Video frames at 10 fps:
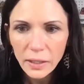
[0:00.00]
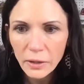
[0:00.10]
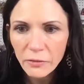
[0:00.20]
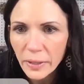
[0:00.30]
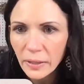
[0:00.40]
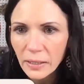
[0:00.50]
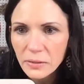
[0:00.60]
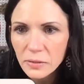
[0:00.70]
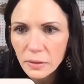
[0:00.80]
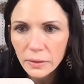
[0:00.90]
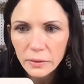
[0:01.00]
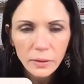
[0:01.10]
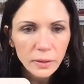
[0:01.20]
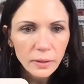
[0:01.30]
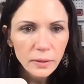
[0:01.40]
I oh, have my glasses on.
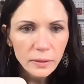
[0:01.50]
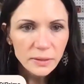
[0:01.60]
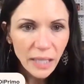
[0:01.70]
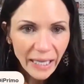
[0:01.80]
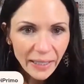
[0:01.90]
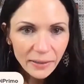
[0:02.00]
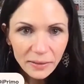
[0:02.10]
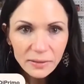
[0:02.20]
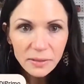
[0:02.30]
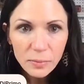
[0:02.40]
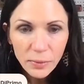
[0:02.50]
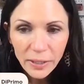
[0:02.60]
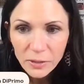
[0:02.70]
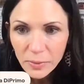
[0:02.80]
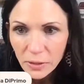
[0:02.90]
Diana did the
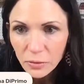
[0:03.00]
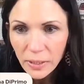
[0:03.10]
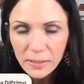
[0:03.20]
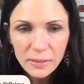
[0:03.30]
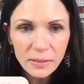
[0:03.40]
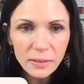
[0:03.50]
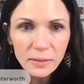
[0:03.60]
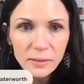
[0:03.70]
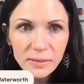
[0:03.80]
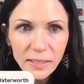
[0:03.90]
bridesmaid dresses.